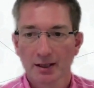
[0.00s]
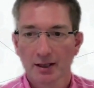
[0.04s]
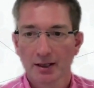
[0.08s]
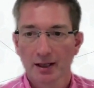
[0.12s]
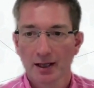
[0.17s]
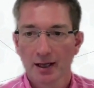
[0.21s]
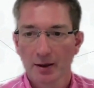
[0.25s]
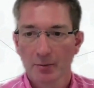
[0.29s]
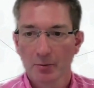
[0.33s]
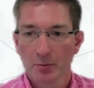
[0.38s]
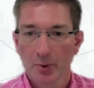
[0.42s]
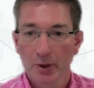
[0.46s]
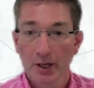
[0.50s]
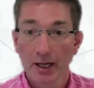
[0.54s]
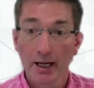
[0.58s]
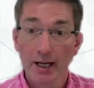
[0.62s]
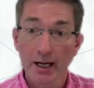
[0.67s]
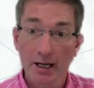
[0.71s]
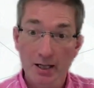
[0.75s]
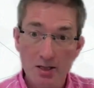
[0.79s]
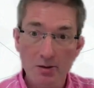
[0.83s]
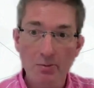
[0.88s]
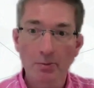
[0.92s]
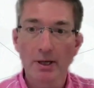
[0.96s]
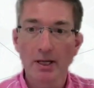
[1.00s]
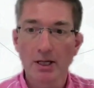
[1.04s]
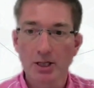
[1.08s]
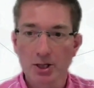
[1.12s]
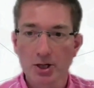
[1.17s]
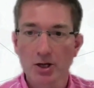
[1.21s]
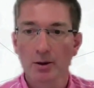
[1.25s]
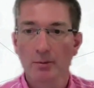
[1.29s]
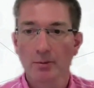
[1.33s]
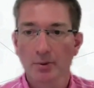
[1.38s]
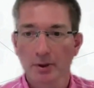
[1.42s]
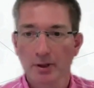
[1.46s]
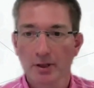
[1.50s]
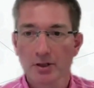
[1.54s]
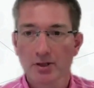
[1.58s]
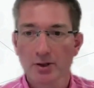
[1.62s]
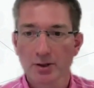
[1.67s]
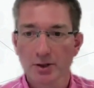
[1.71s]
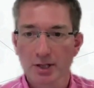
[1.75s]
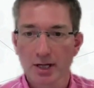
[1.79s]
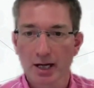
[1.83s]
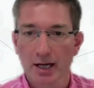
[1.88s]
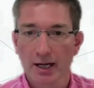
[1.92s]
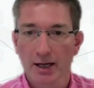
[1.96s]
But it is a big job. It
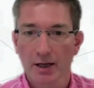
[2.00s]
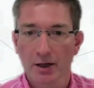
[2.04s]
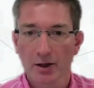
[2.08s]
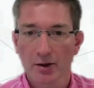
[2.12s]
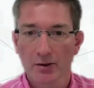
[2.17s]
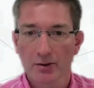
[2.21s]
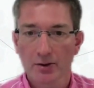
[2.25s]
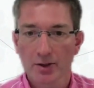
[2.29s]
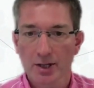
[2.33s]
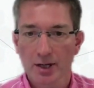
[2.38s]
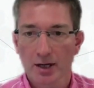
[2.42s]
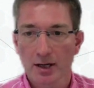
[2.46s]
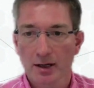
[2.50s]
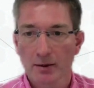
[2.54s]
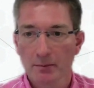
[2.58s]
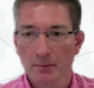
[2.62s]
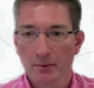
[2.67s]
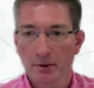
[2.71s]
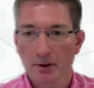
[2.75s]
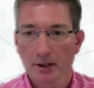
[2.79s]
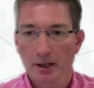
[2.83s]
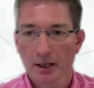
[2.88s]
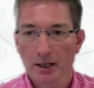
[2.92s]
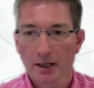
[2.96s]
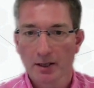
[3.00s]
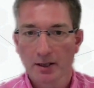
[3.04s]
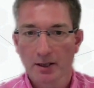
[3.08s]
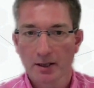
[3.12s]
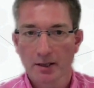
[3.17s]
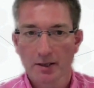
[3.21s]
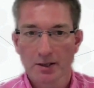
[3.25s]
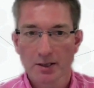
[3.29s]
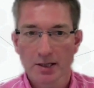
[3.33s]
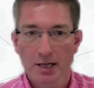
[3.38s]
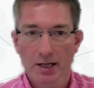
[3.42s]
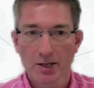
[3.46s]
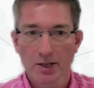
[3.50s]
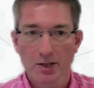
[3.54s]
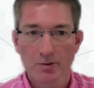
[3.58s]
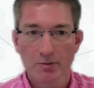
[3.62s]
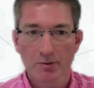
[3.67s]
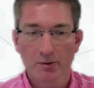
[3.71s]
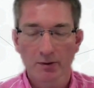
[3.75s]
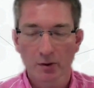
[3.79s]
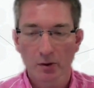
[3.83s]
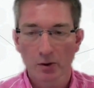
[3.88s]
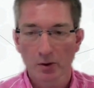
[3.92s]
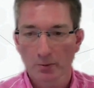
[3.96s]
does take a long time. It takes some
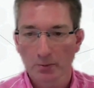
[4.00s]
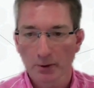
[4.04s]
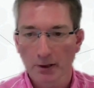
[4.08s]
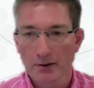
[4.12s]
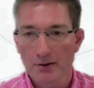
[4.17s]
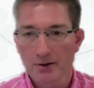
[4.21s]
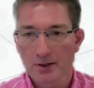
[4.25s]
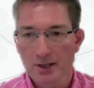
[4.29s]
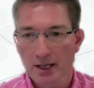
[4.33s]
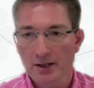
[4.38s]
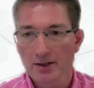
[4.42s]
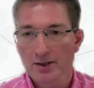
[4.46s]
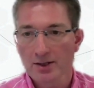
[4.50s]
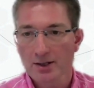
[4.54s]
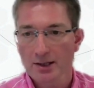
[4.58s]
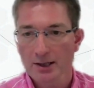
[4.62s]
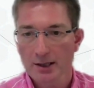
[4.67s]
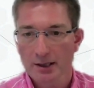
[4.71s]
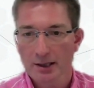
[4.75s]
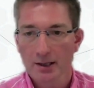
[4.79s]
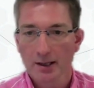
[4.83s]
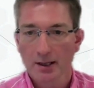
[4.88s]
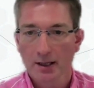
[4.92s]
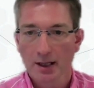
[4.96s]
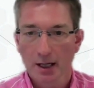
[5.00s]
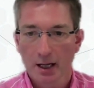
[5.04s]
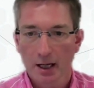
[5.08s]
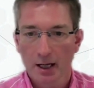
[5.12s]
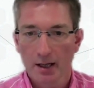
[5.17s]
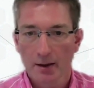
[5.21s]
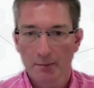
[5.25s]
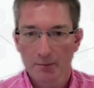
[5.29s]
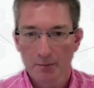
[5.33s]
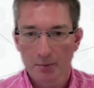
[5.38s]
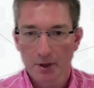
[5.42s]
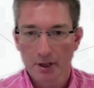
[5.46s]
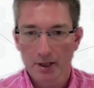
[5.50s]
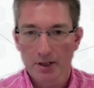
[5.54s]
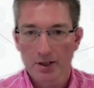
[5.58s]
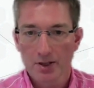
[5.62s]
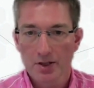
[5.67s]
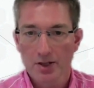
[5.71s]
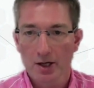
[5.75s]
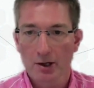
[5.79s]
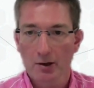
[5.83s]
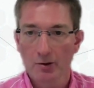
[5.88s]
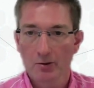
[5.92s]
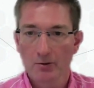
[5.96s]
thought process. And
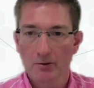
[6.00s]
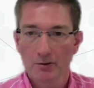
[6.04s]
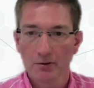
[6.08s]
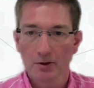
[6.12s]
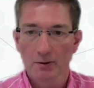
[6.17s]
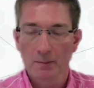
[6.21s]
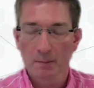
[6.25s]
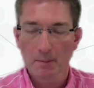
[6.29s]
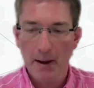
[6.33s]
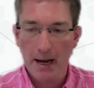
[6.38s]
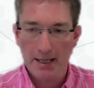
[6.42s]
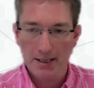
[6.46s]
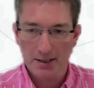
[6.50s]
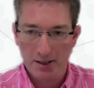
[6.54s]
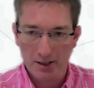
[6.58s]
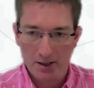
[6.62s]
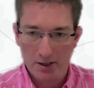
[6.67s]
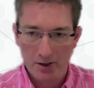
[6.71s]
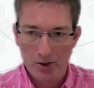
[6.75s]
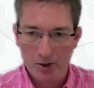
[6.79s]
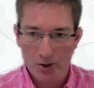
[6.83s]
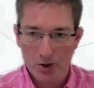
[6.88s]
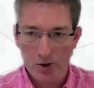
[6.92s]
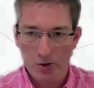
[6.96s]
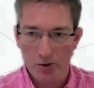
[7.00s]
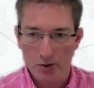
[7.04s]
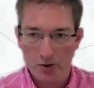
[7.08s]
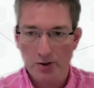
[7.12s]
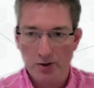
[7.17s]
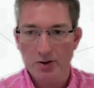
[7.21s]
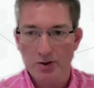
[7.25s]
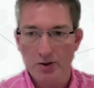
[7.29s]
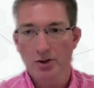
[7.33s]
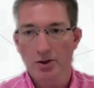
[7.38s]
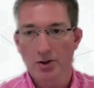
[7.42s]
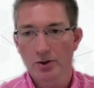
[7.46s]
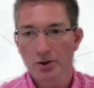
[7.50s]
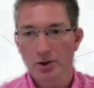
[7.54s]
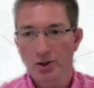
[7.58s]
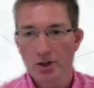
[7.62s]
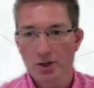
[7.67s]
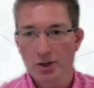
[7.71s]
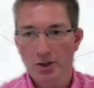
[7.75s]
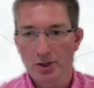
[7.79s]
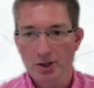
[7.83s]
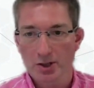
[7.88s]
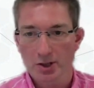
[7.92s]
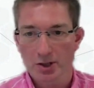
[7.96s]
so the better constructed your
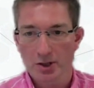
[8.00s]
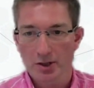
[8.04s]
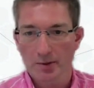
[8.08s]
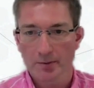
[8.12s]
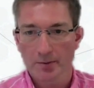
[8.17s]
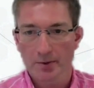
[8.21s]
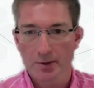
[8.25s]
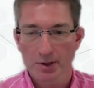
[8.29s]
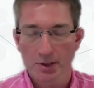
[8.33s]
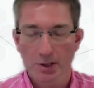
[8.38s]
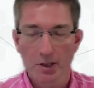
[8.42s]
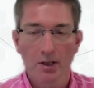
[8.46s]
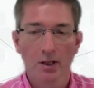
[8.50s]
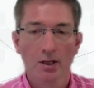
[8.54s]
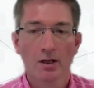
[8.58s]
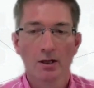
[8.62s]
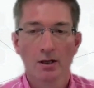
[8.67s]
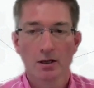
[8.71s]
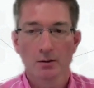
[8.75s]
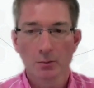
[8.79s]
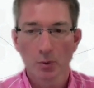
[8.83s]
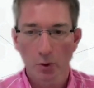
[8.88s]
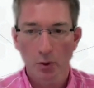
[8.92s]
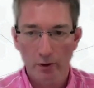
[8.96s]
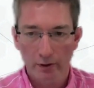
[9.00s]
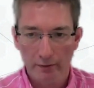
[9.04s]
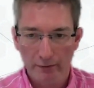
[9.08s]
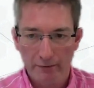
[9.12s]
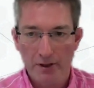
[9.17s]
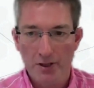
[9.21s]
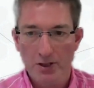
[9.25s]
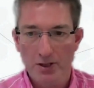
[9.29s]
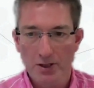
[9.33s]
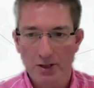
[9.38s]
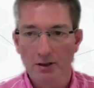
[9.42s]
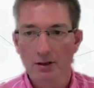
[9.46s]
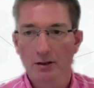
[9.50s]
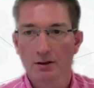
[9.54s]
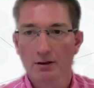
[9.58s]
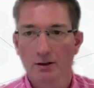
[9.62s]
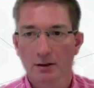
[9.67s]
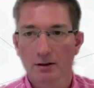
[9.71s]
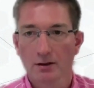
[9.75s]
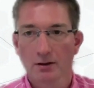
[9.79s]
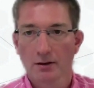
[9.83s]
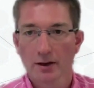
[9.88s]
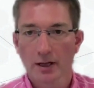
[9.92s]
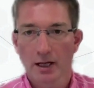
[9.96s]
search terms, the more efficient
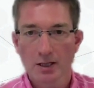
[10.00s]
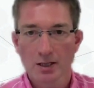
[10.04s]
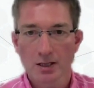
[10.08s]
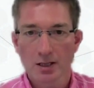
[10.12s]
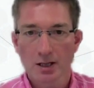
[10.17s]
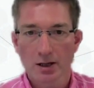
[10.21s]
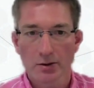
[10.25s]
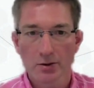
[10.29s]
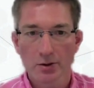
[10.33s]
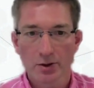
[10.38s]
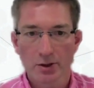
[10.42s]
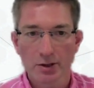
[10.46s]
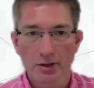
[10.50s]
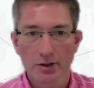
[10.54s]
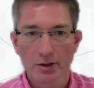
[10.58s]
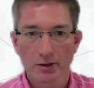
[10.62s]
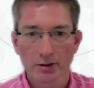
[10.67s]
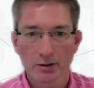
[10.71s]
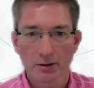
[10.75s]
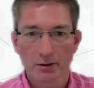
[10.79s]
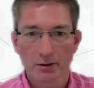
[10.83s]
the exclusion